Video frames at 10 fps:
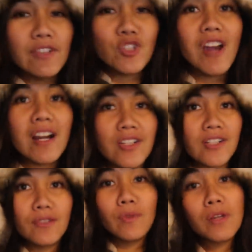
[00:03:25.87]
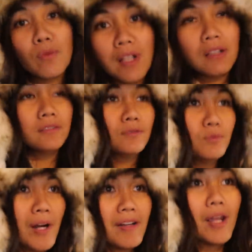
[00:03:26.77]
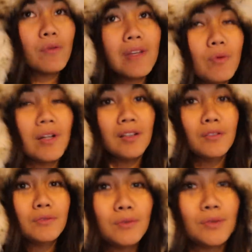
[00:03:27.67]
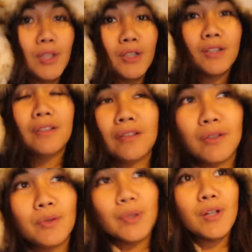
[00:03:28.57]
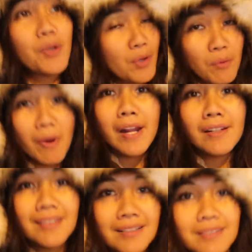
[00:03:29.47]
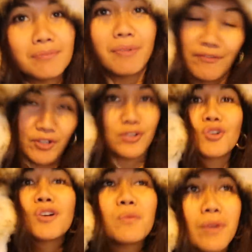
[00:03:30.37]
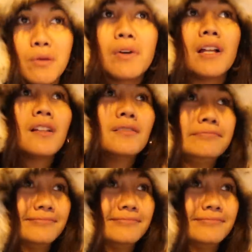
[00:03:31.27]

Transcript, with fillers: of attraction. We will. One day we will. I know. We don't know when, but for sure we will.